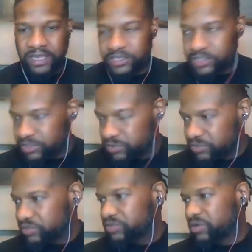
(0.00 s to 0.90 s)

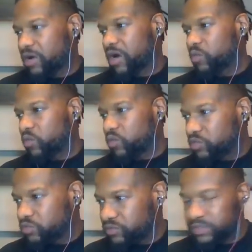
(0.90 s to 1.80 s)
issues, our
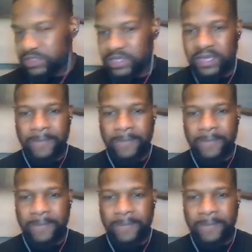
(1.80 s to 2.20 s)
wounds,